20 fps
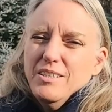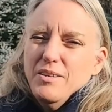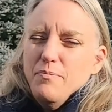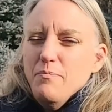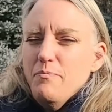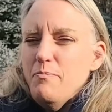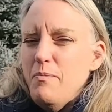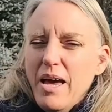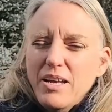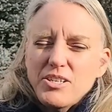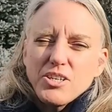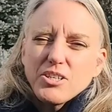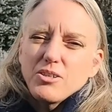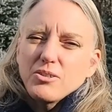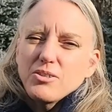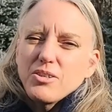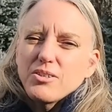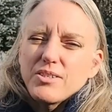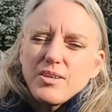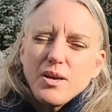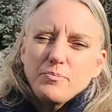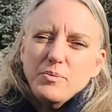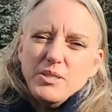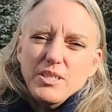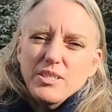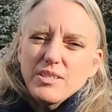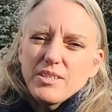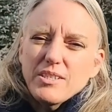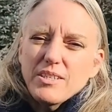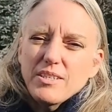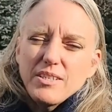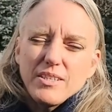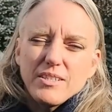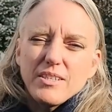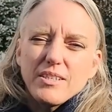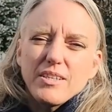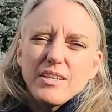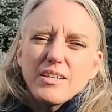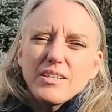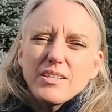magical
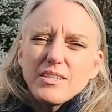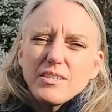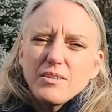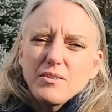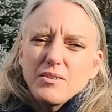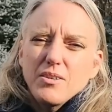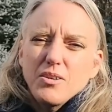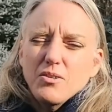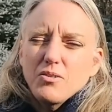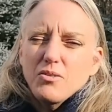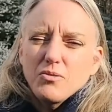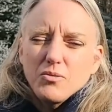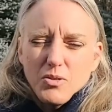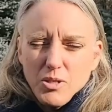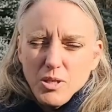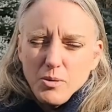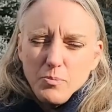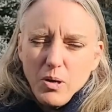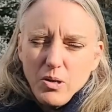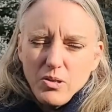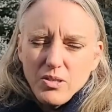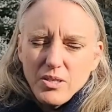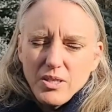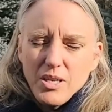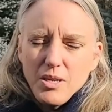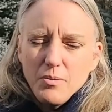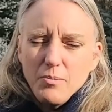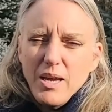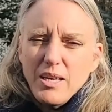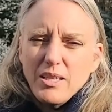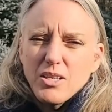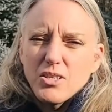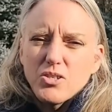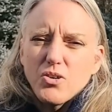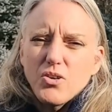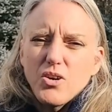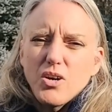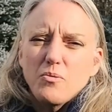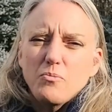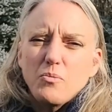substances that you know, supposedly make the
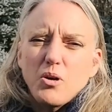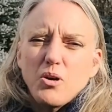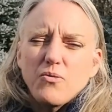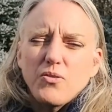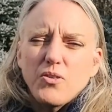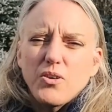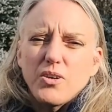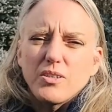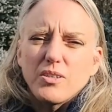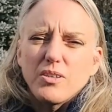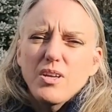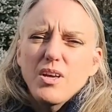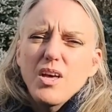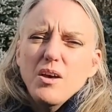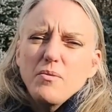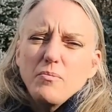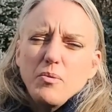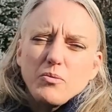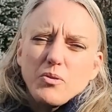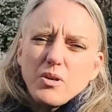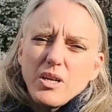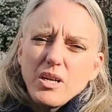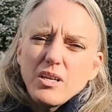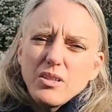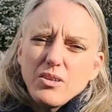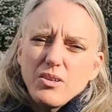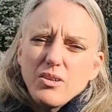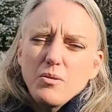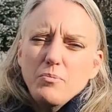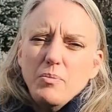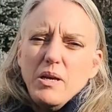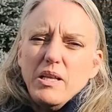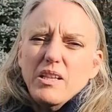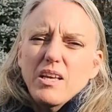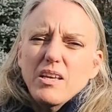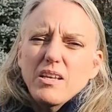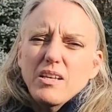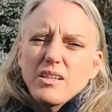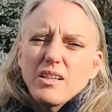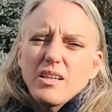soil more fertile, but we're going to learn a bit
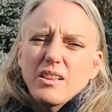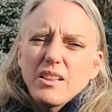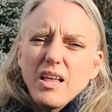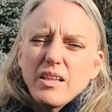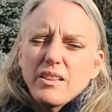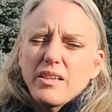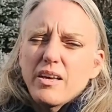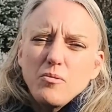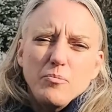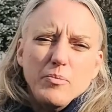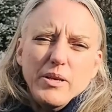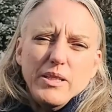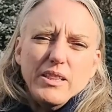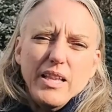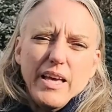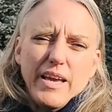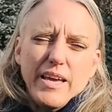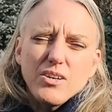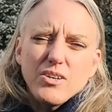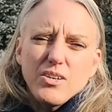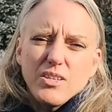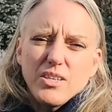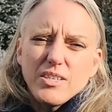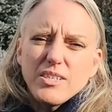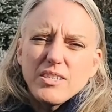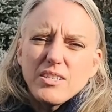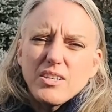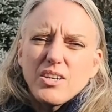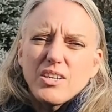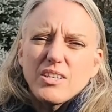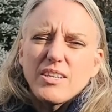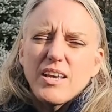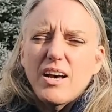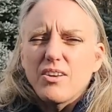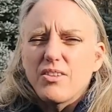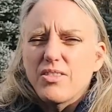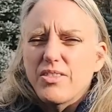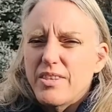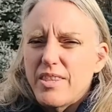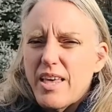a little bit later in this series
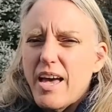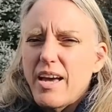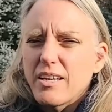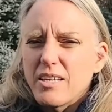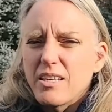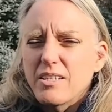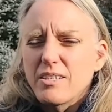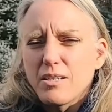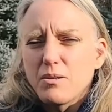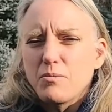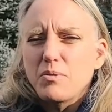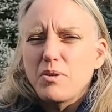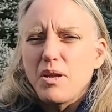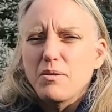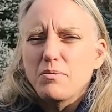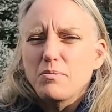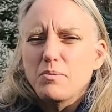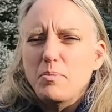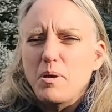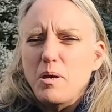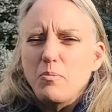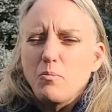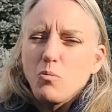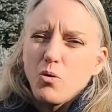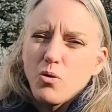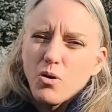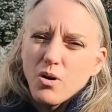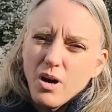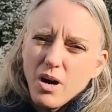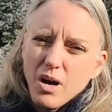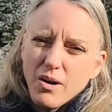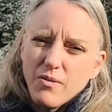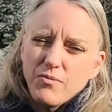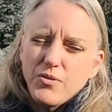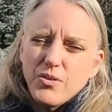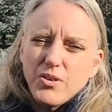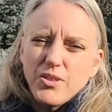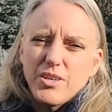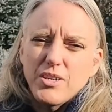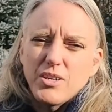how that can sometimes be more
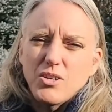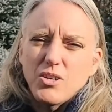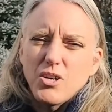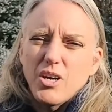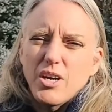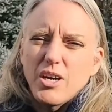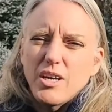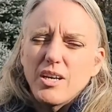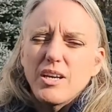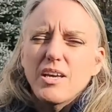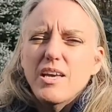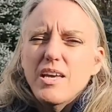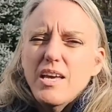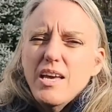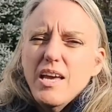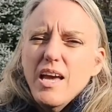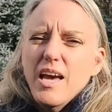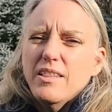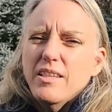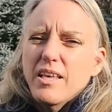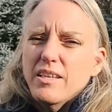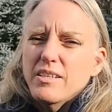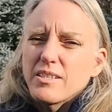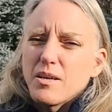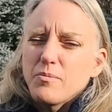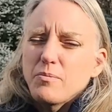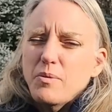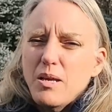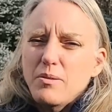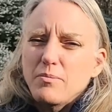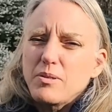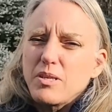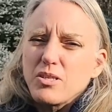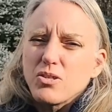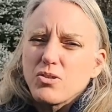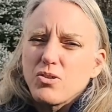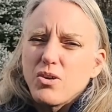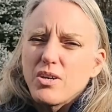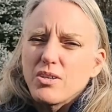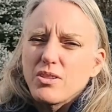harmful than good, and that sometimes the
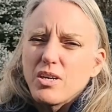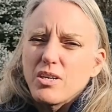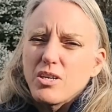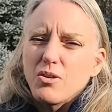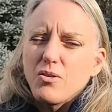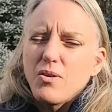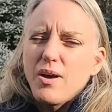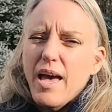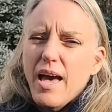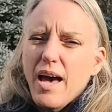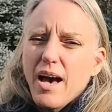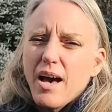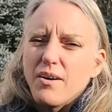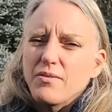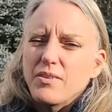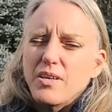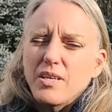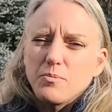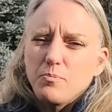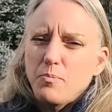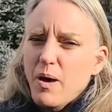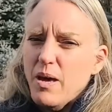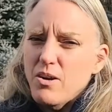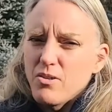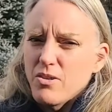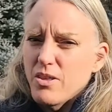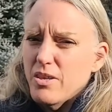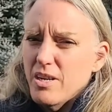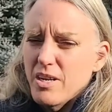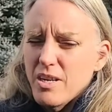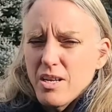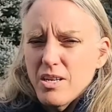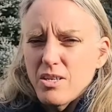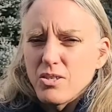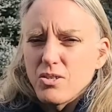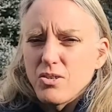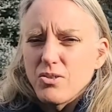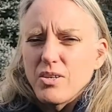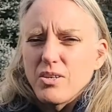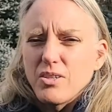soil that you have is better than any
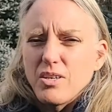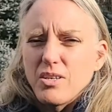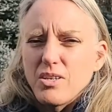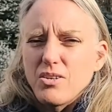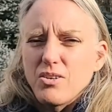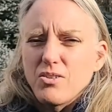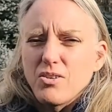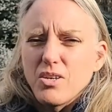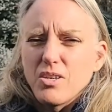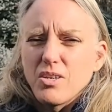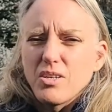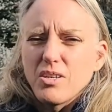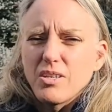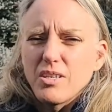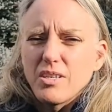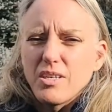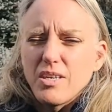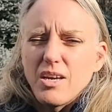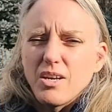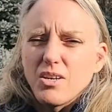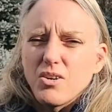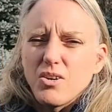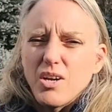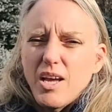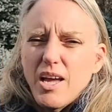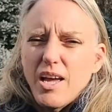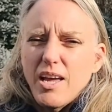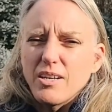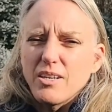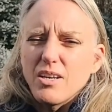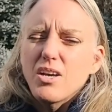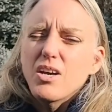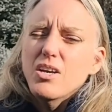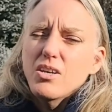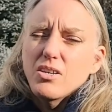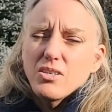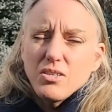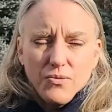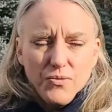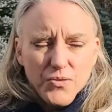soil that you can, can create.
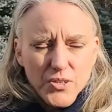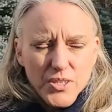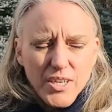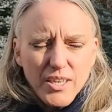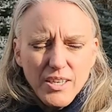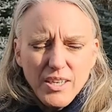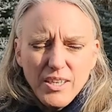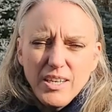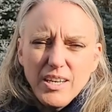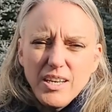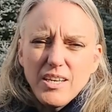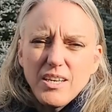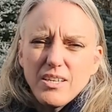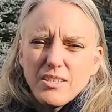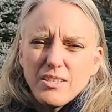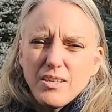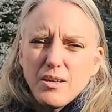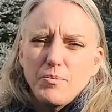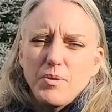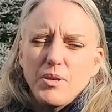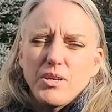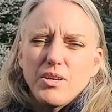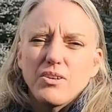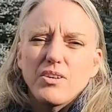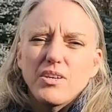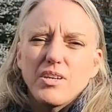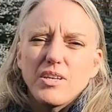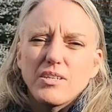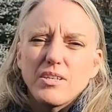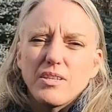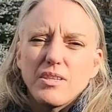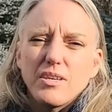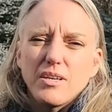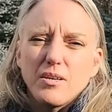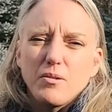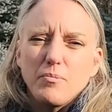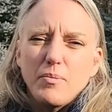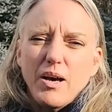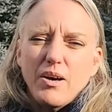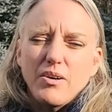So, fertility is something you need to
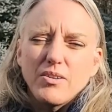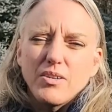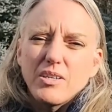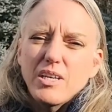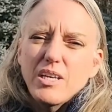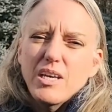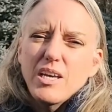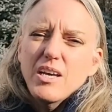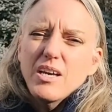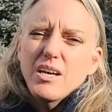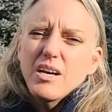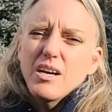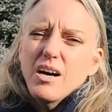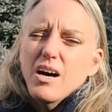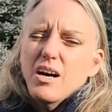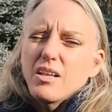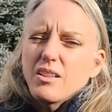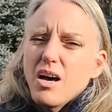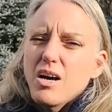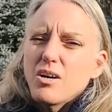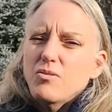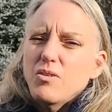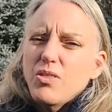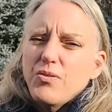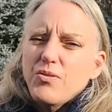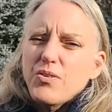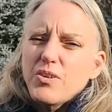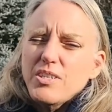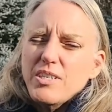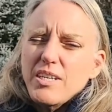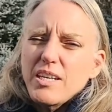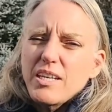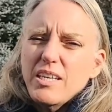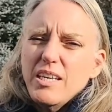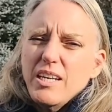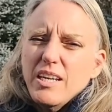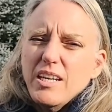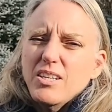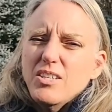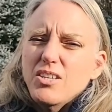think about. Along with
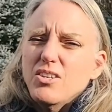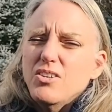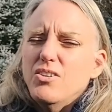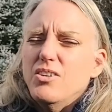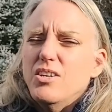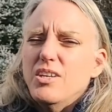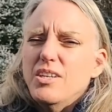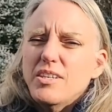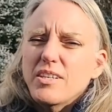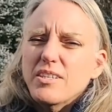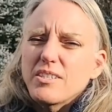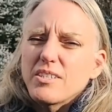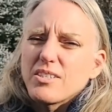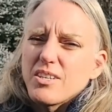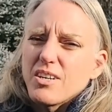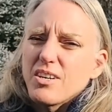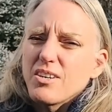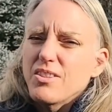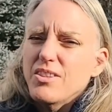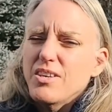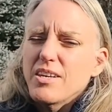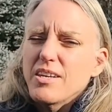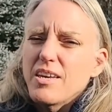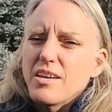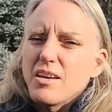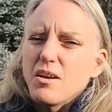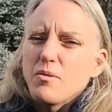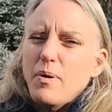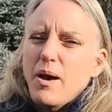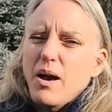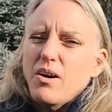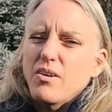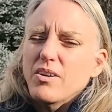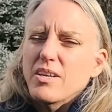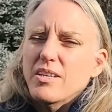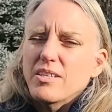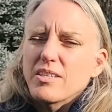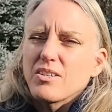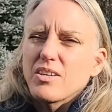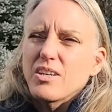fertility, you need to start thinking about
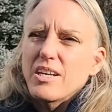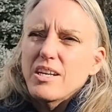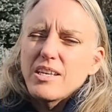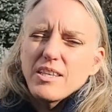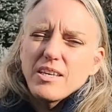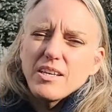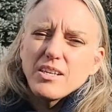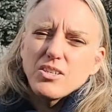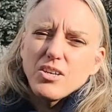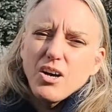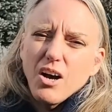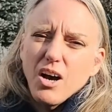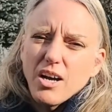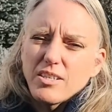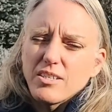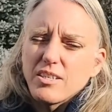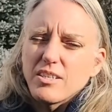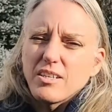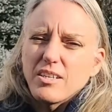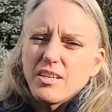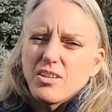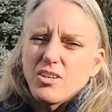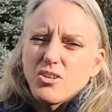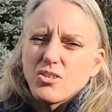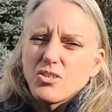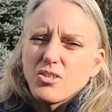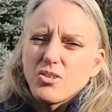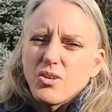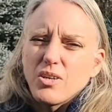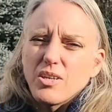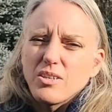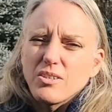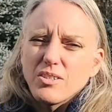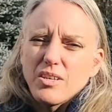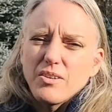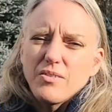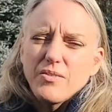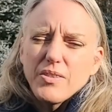is there anything toxic in your soils?